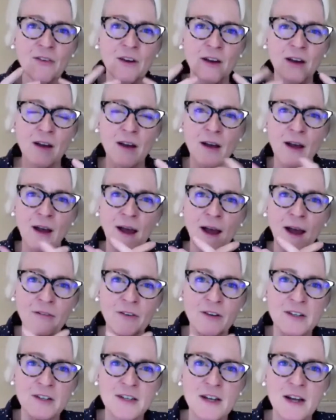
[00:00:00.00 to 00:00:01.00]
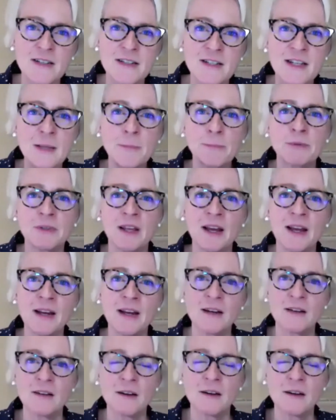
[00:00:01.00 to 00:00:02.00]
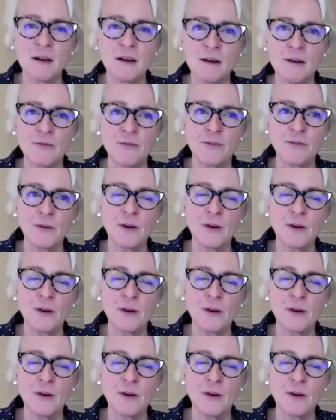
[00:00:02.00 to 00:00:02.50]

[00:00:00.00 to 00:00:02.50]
a deep layer of